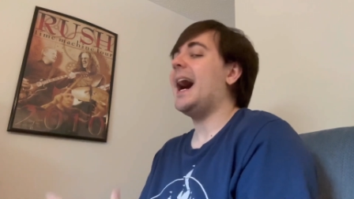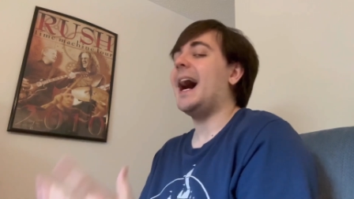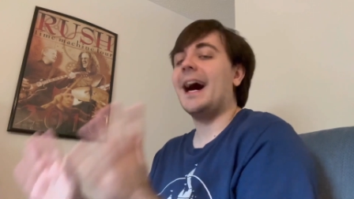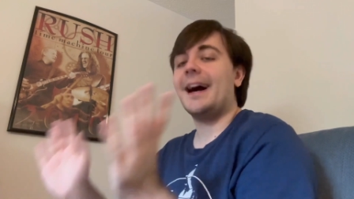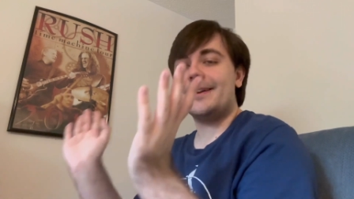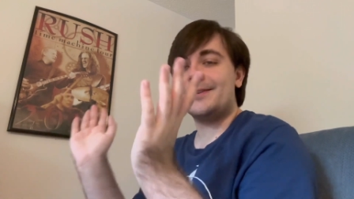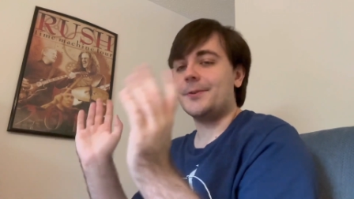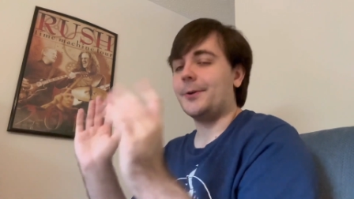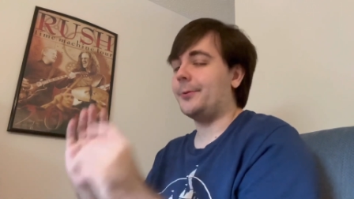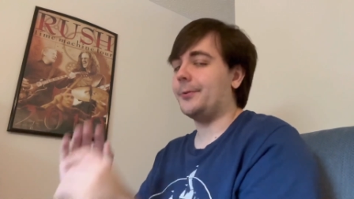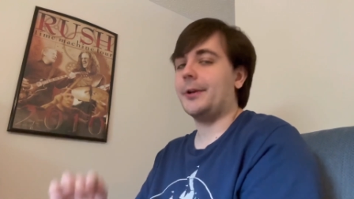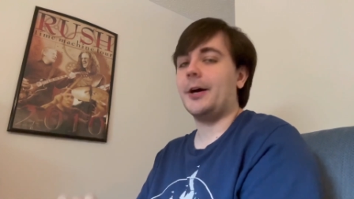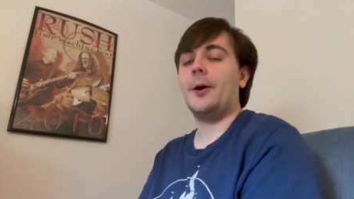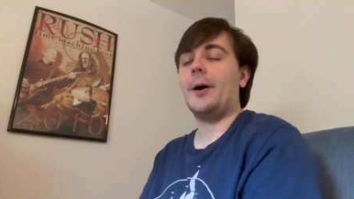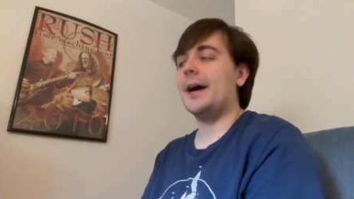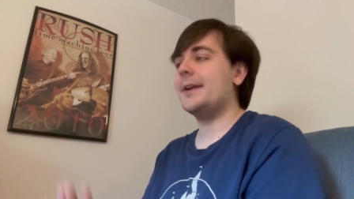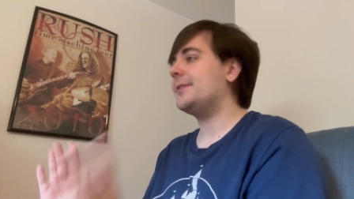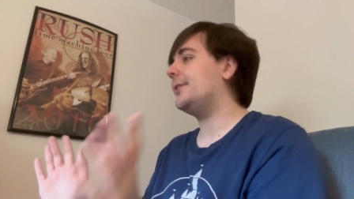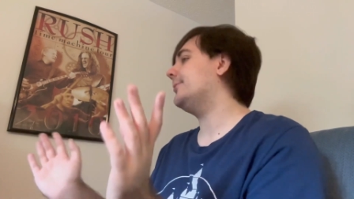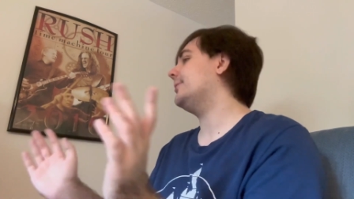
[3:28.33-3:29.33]
I don't know.
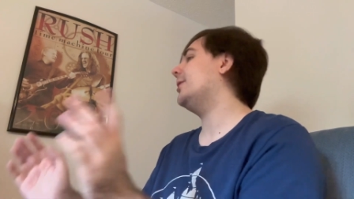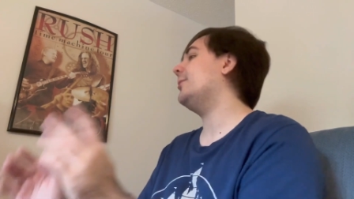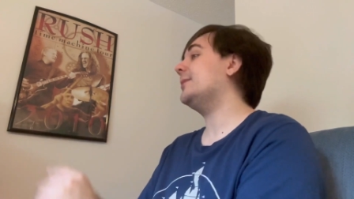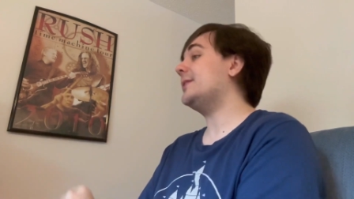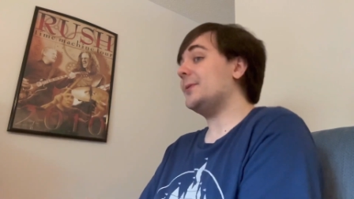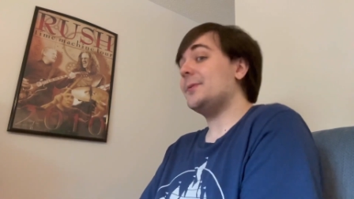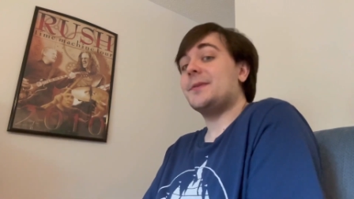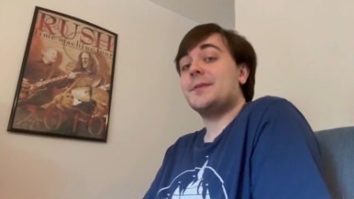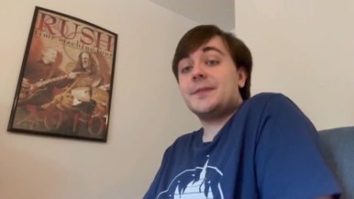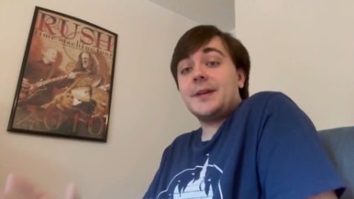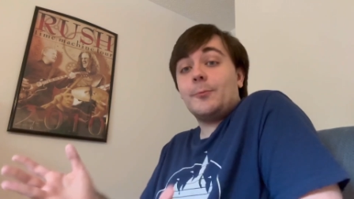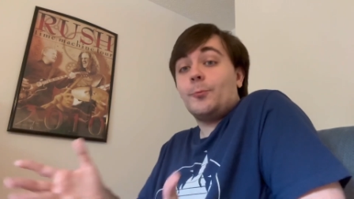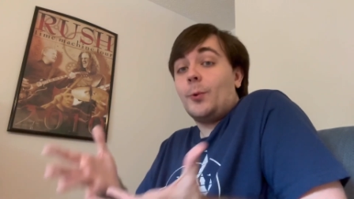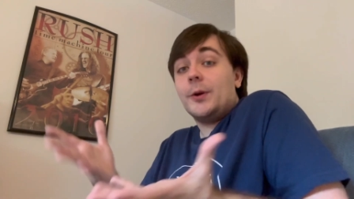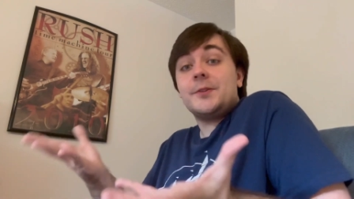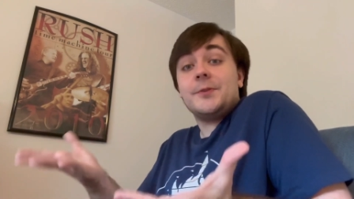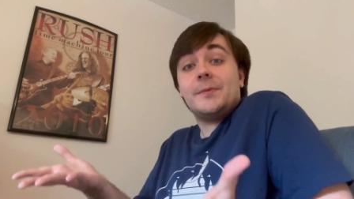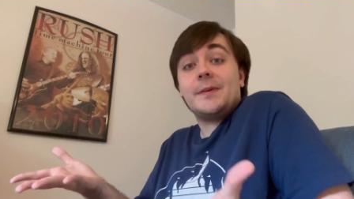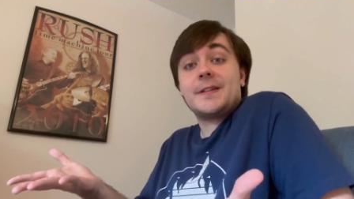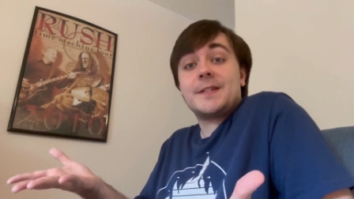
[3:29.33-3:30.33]
I don't know what to
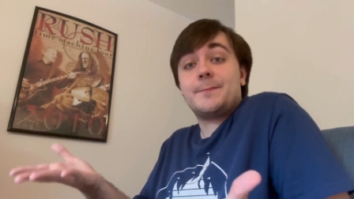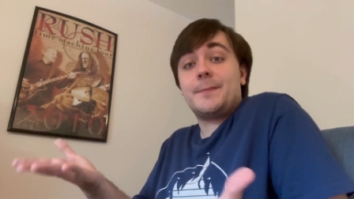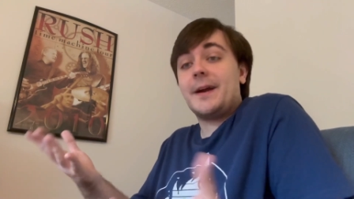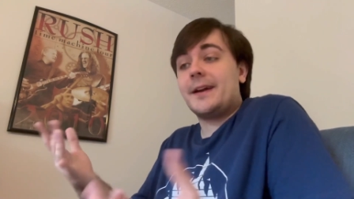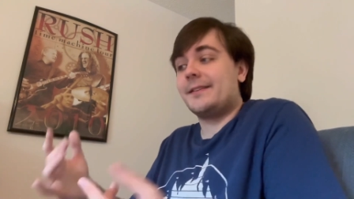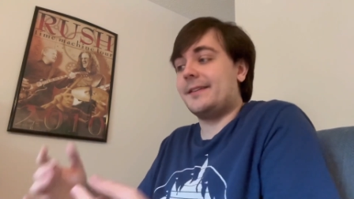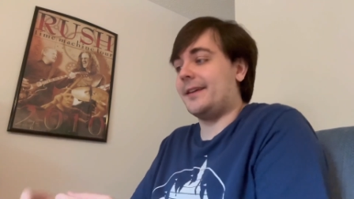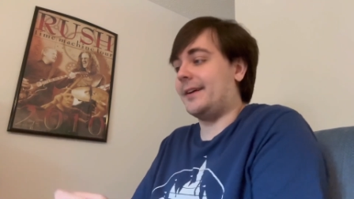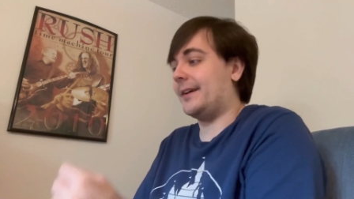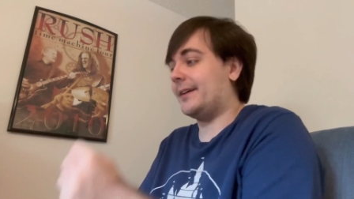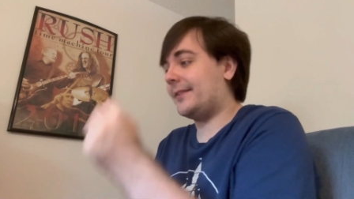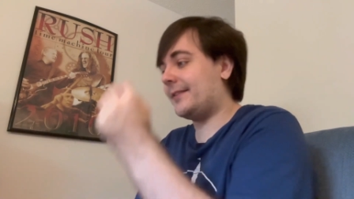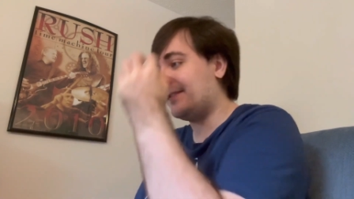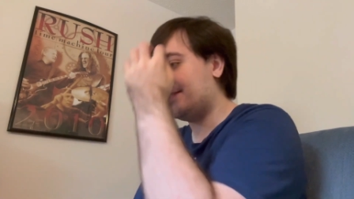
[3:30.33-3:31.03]
what to expect yet.